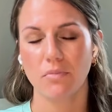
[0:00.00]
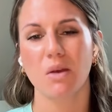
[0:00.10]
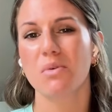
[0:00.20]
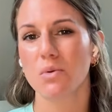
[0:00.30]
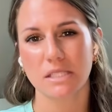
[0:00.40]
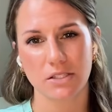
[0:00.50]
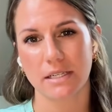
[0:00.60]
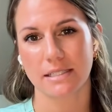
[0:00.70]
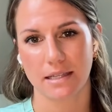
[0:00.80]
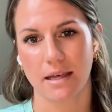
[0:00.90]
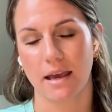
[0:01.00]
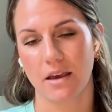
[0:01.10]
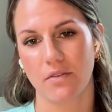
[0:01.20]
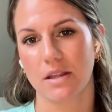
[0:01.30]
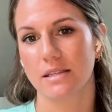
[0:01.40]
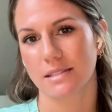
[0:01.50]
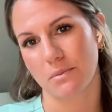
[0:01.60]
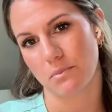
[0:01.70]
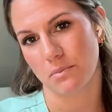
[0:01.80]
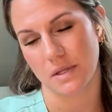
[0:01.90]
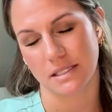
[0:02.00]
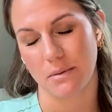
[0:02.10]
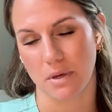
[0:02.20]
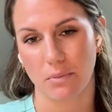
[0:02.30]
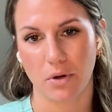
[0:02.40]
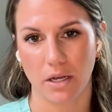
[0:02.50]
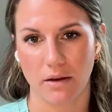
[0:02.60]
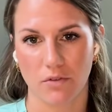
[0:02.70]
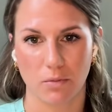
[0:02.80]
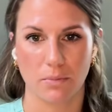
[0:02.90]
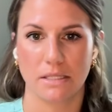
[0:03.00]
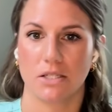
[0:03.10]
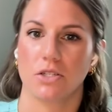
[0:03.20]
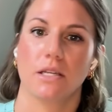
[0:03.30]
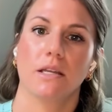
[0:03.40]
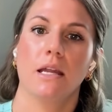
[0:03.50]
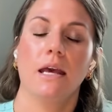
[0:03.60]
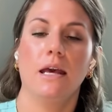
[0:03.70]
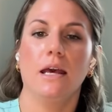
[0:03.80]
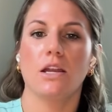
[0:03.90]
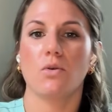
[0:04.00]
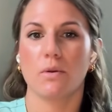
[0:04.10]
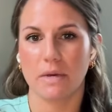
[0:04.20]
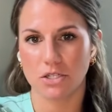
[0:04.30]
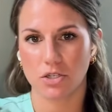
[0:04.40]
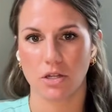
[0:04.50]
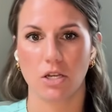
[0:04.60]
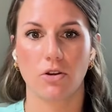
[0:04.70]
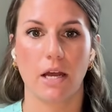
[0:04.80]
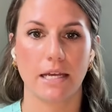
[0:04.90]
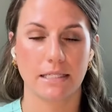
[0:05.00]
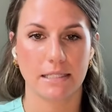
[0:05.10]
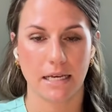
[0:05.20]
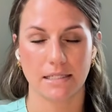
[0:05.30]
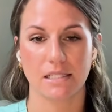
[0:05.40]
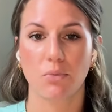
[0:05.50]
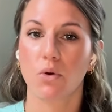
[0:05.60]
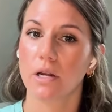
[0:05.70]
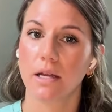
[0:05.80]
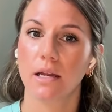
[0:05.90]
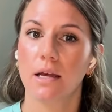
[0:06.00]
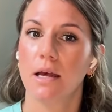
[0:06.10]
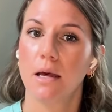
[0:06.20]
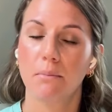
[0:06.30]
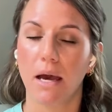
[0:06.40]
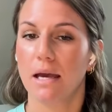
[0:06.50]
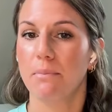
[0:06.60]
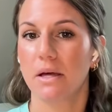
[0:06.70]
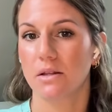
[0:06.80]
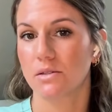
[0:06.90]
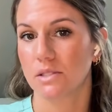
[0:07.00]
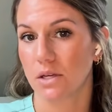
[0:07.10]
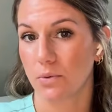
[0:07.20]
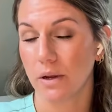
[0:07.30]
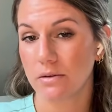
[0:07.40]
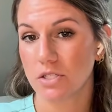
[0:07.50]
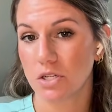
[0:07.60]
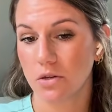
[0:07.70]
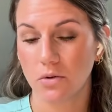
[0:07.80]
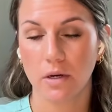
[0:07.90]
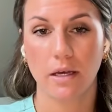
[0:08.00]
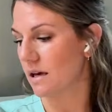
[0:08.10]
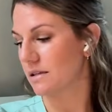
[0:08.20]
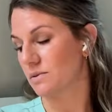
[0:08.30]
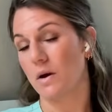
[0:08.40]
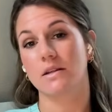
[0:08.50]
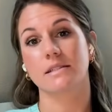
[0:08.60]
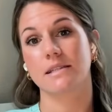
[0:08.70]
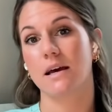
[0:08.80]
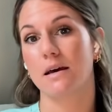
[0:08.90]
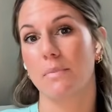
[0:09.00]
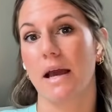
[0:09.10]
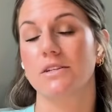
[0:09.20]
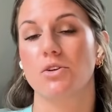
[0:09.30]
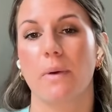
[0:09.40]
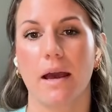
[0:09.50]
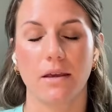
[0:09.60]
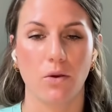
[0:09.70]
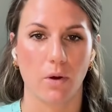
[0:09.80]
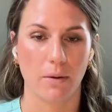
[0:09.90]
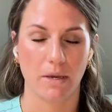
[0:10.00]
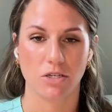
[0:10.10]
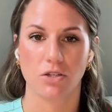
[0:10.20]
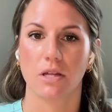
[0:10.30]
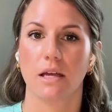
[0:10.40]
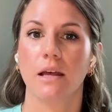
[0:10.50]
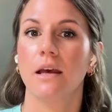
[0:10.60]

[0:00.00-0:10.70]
But once you guys get the hang of it, this can be a pretty comfortable position. And you want to make sure that you're nice and supported by pillows around you, as well as behind your back. You want to make sure that